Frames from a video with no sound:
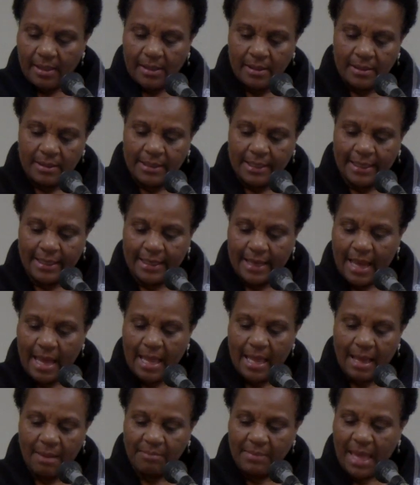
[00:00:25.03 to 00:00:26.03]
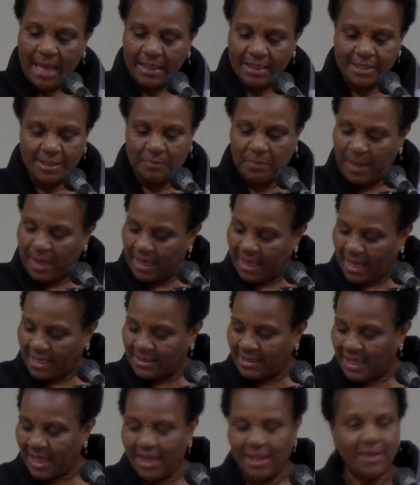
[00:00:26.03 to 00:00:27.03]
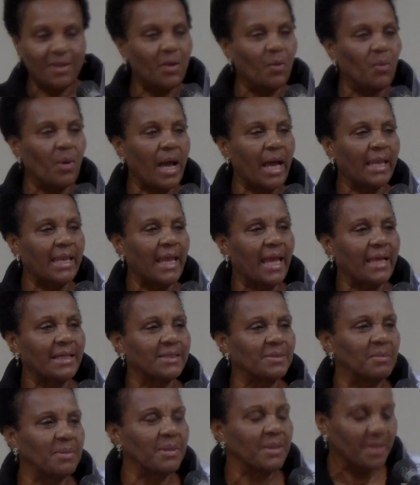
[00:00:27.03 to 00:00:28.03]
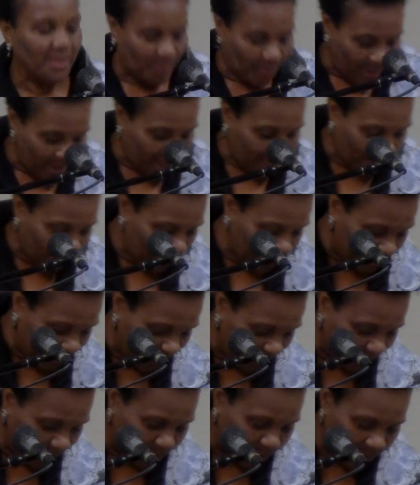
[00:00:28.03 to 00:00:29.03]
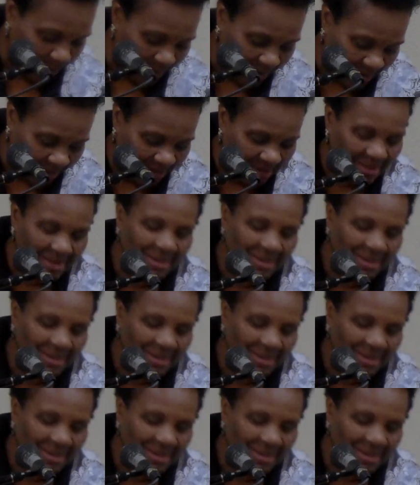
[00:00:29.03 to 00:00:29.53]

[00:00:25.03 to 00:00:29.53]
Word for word: and I, am not a speaker. I said, I don't know why they asked me to speak. I'm not a speaker.